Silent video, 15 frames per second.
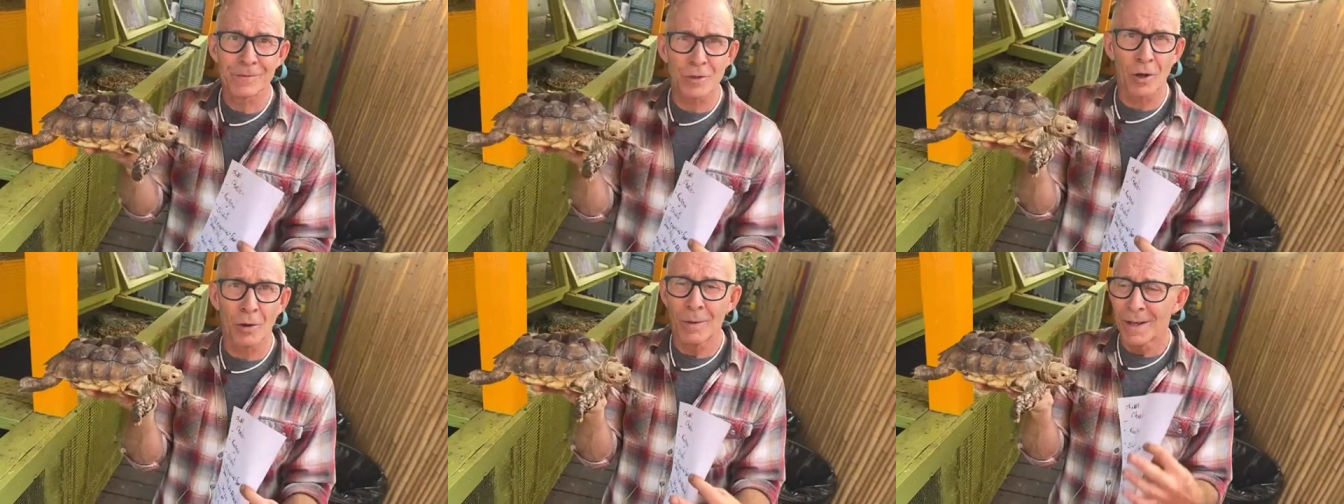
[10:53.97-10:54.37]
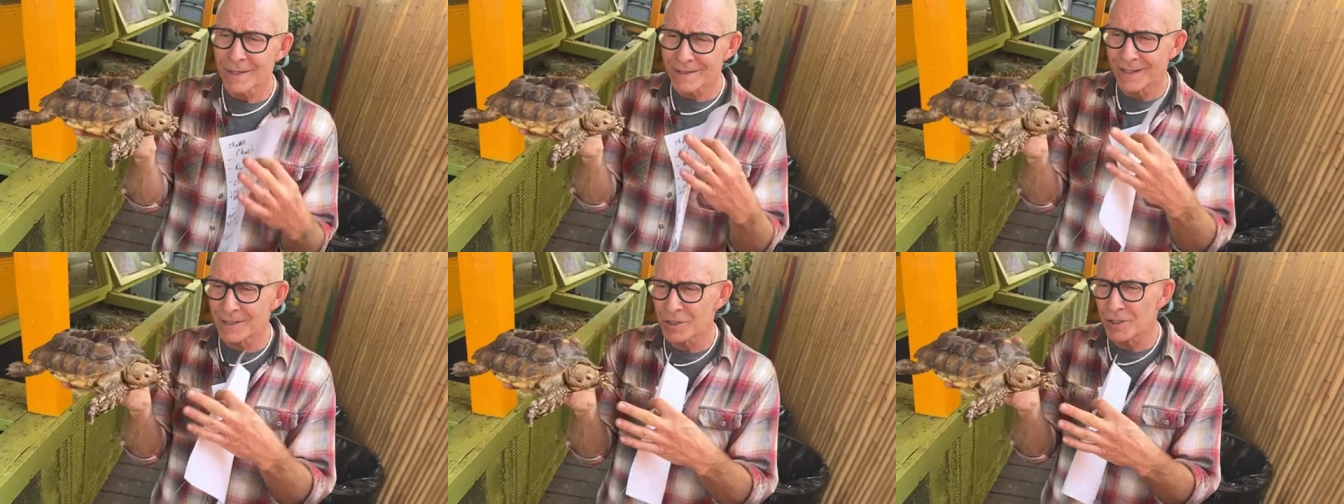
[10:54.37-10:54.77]
So
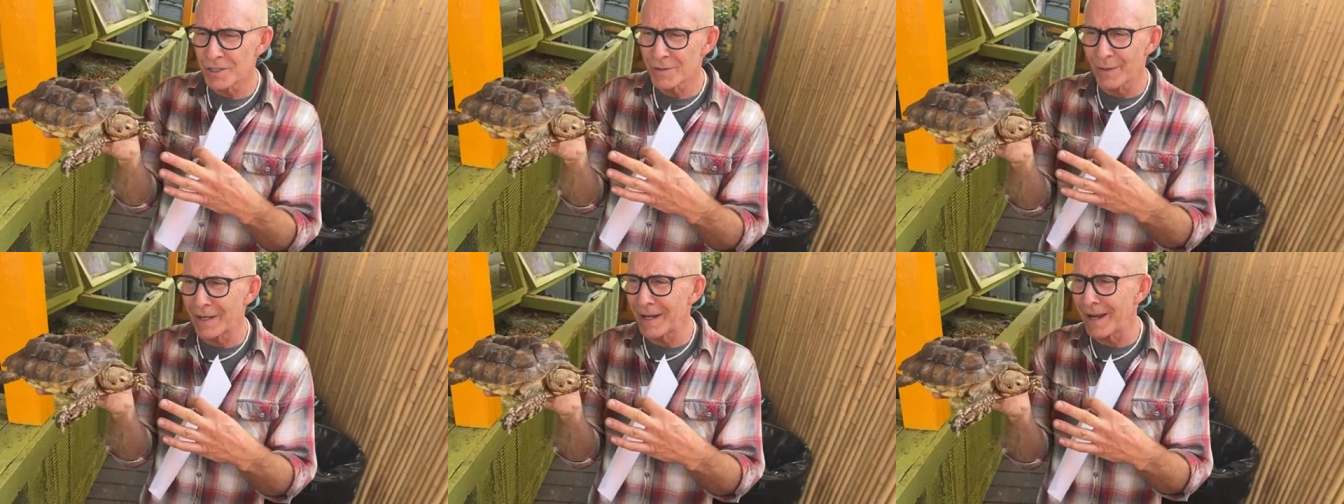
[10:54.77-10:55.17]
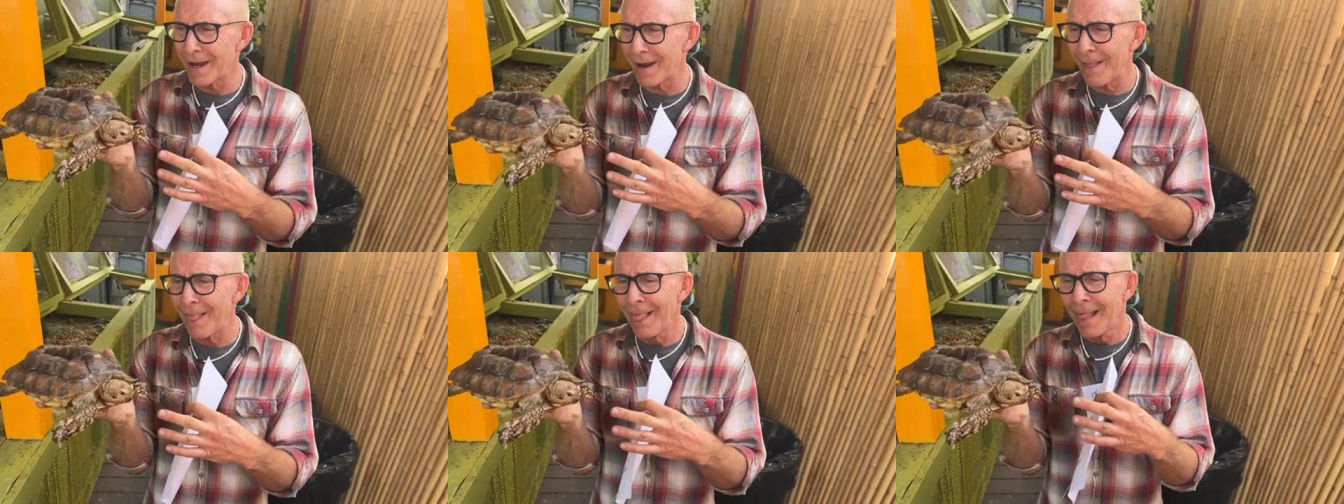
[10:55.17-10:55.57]
since she's been
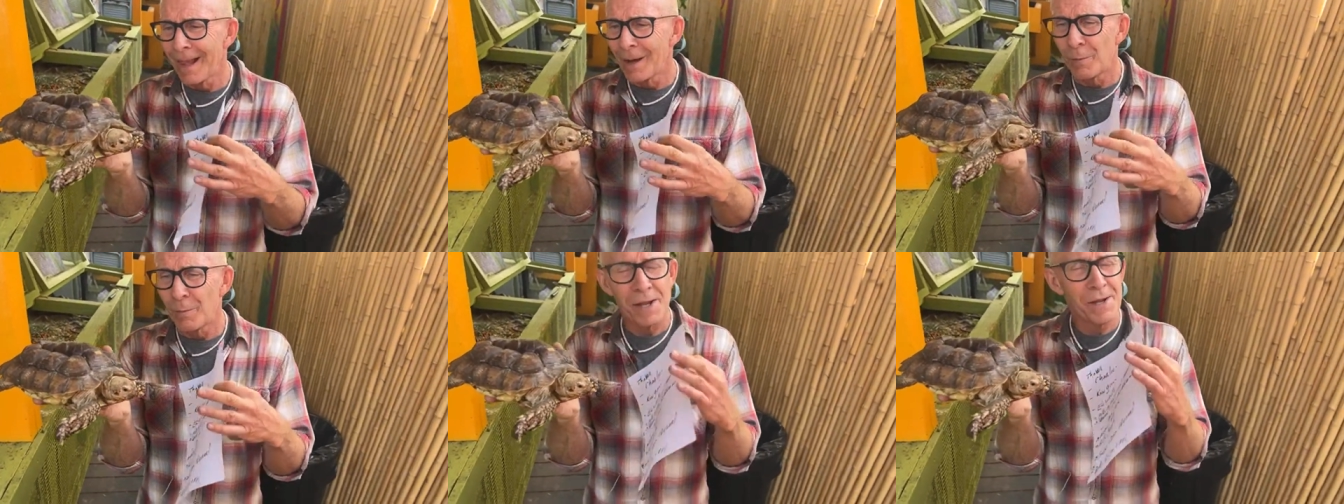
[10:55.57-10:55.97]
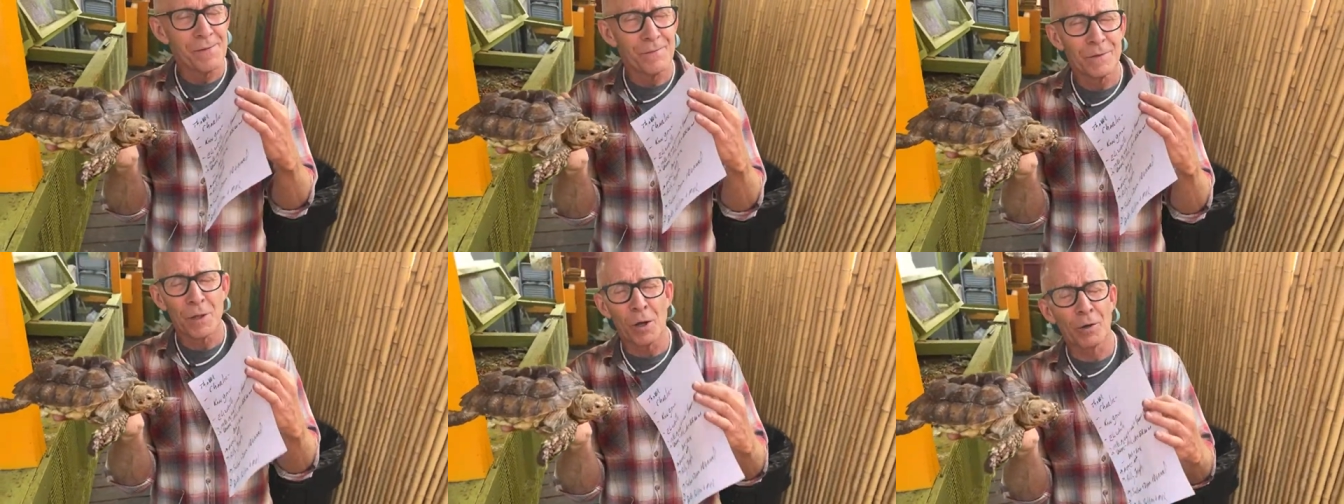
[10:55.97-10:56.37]
here,
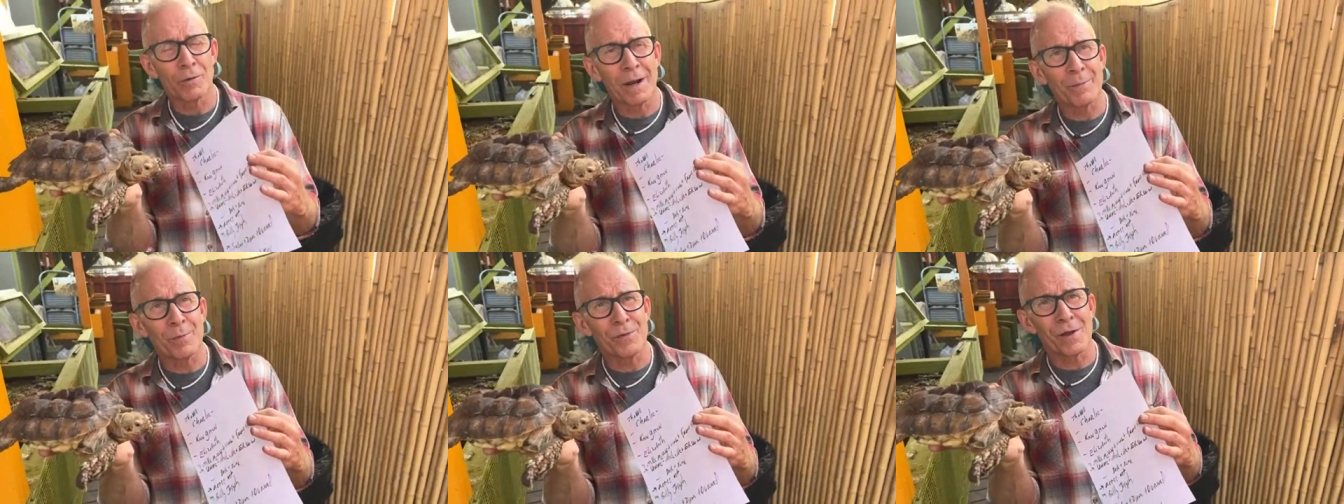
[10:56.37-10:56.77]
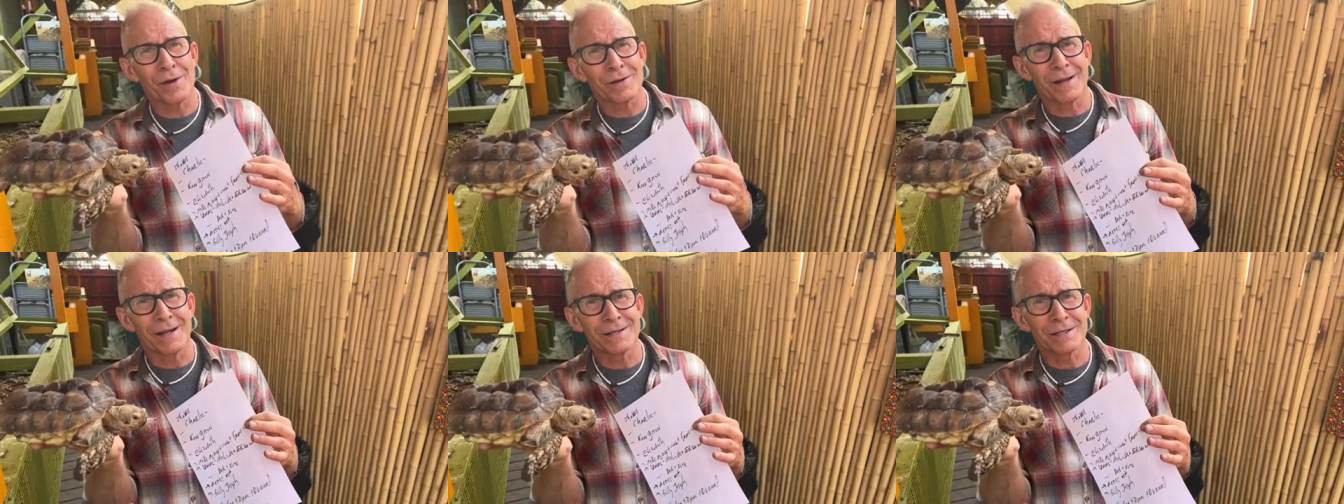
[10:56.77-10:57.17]
we load her up with
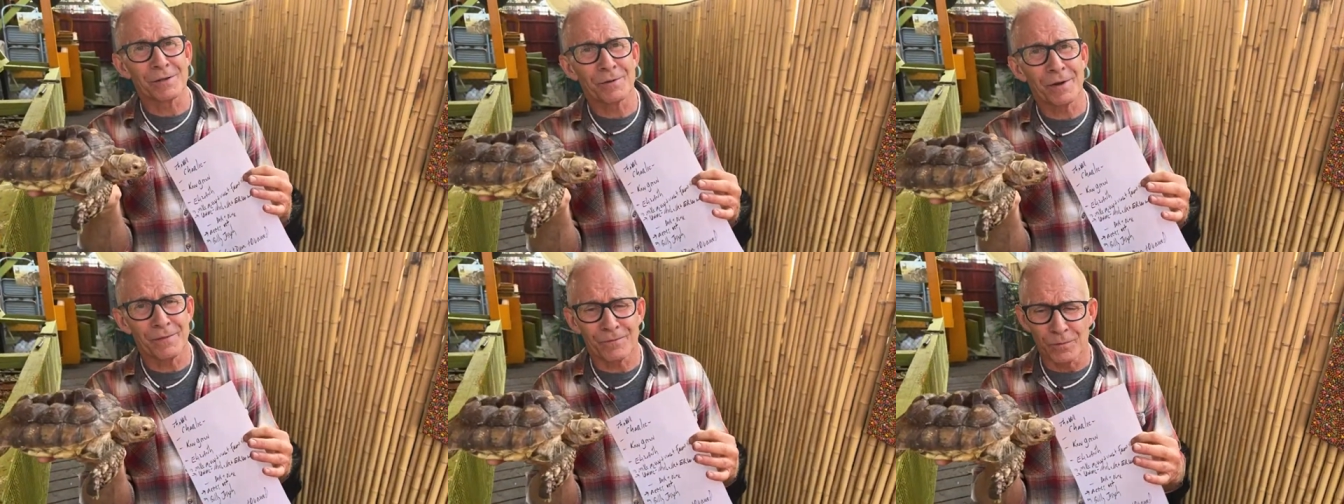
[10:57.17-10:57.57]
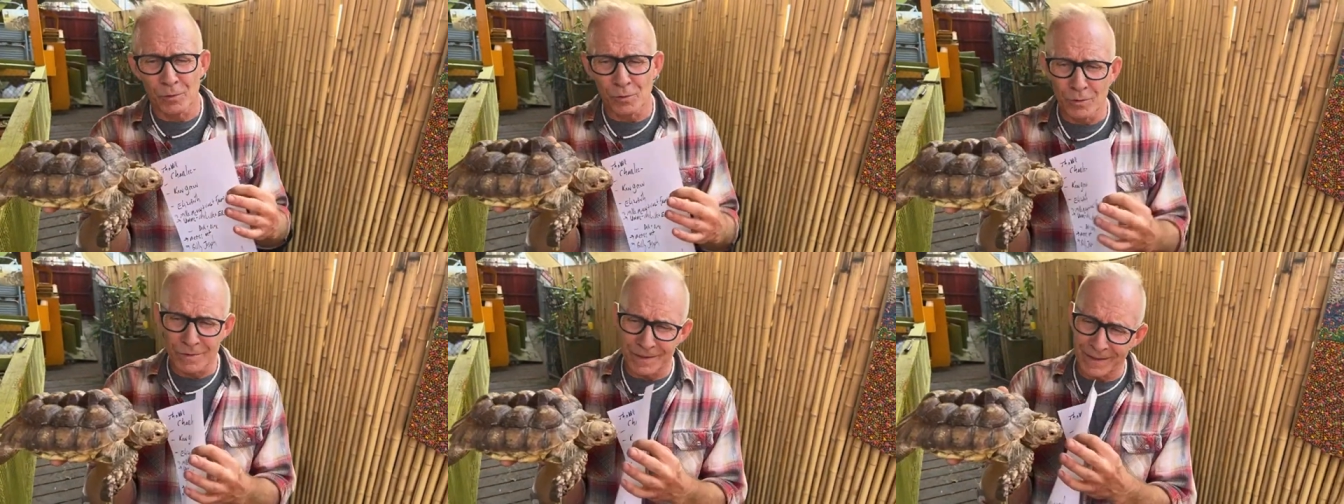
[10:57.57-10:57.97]
all kinds of great
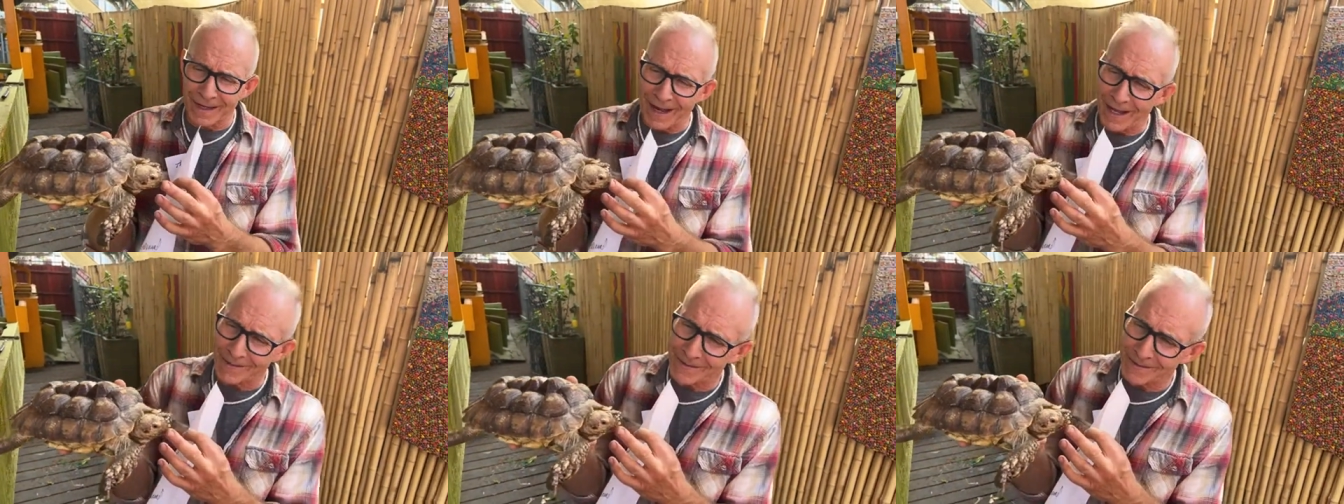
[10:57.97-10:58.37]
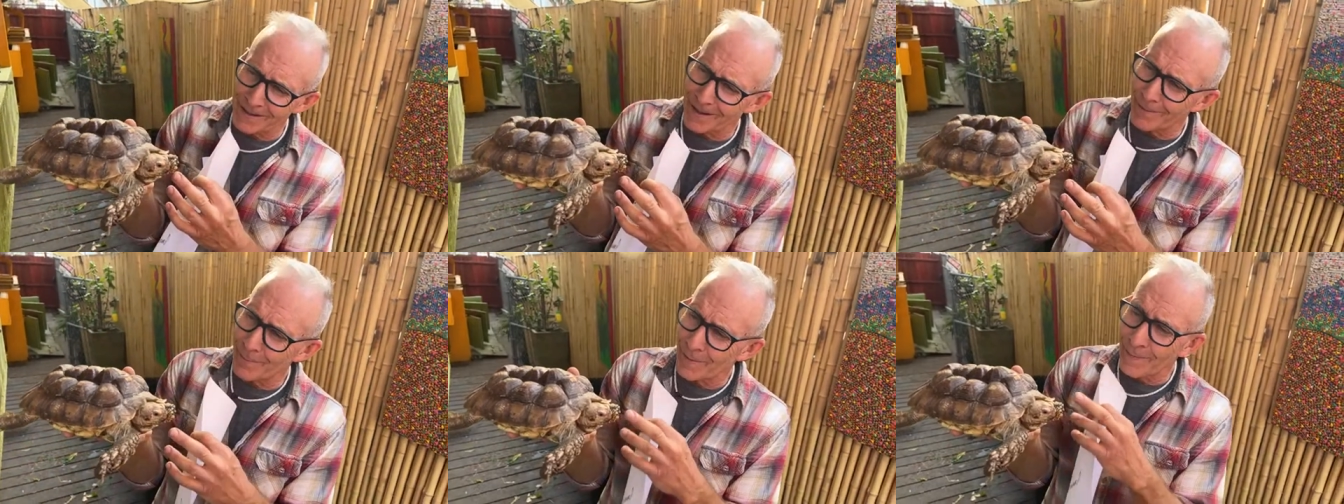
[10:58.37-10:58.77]
foods and
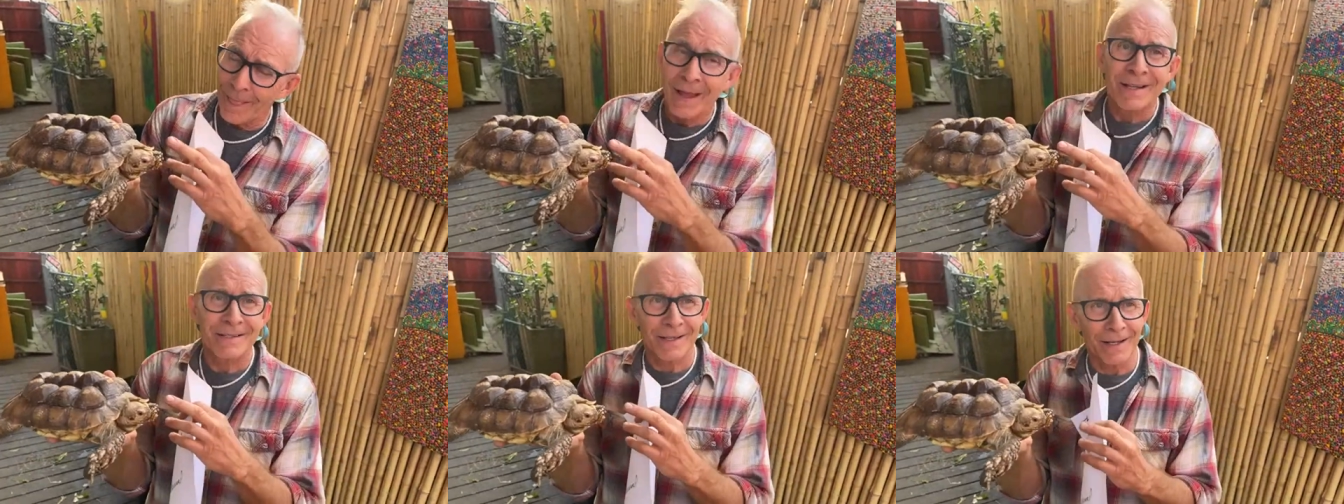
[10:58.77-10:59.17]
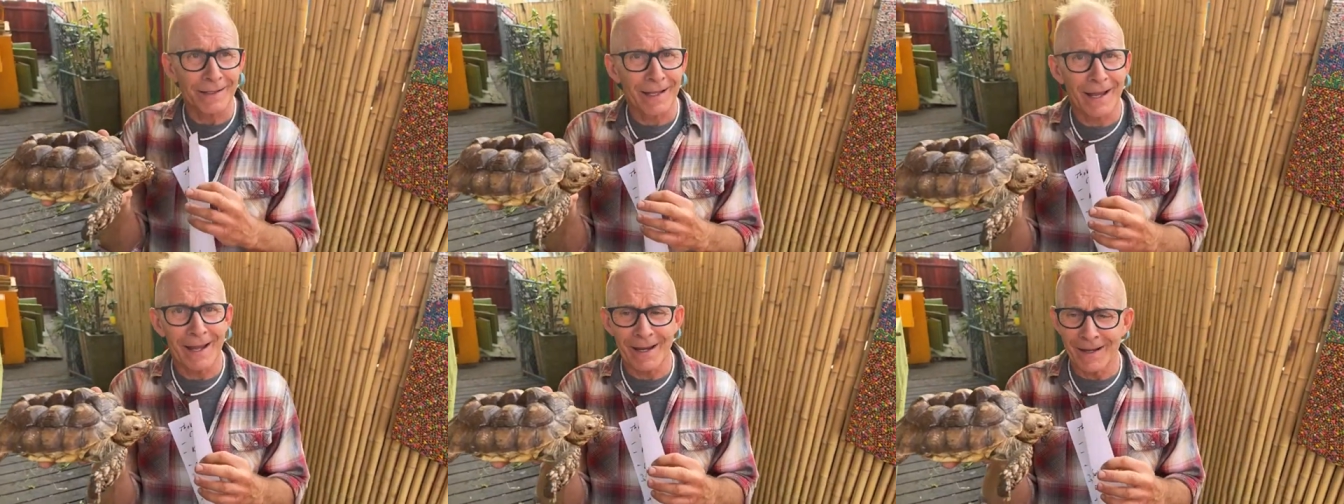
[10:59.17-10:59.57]
calcium and
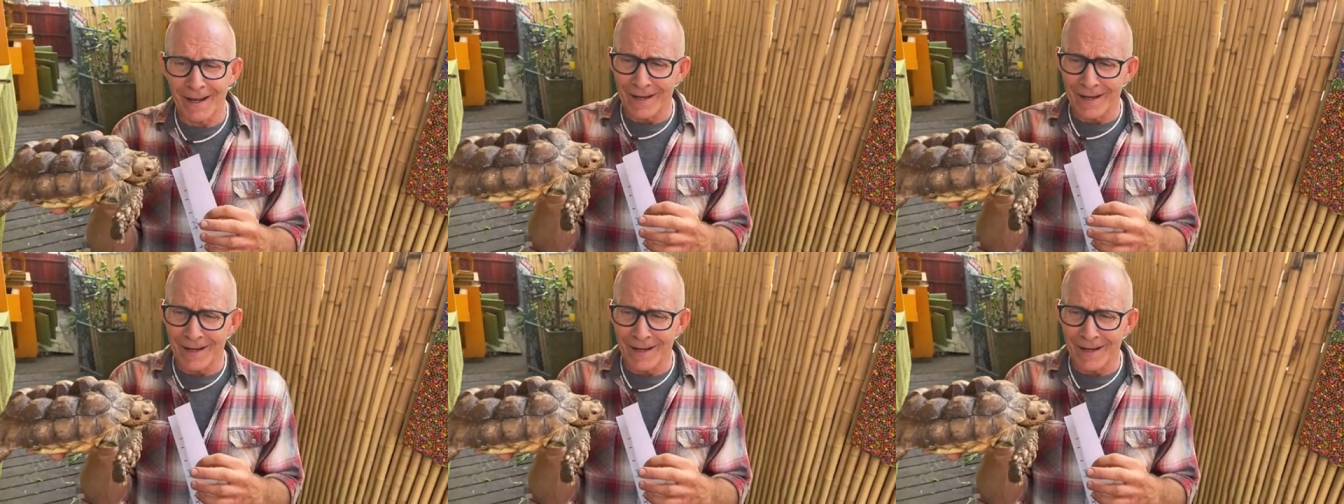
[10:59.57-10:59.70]
sunlight,